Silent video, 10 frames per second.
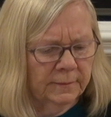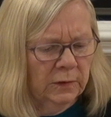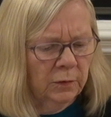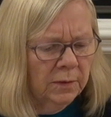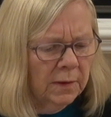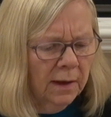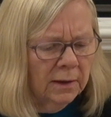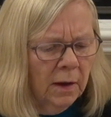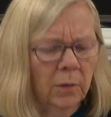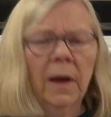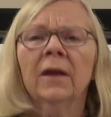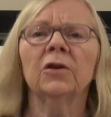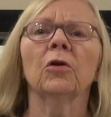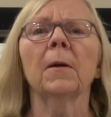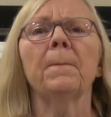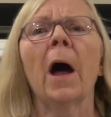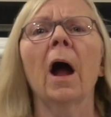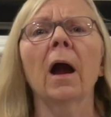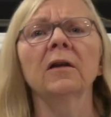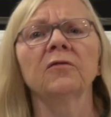Do you not know? You're
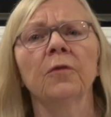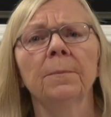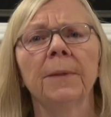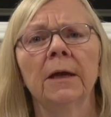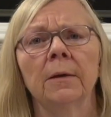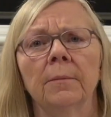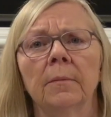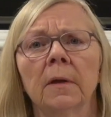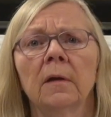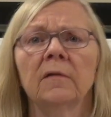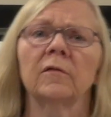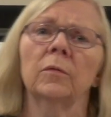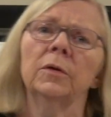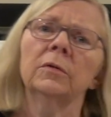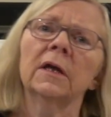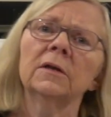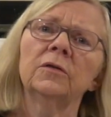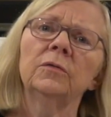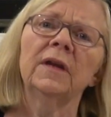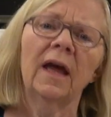apart from him, so you can
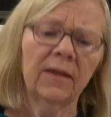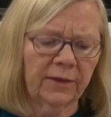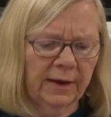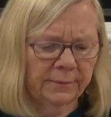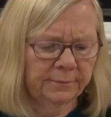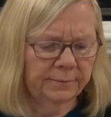do nothing.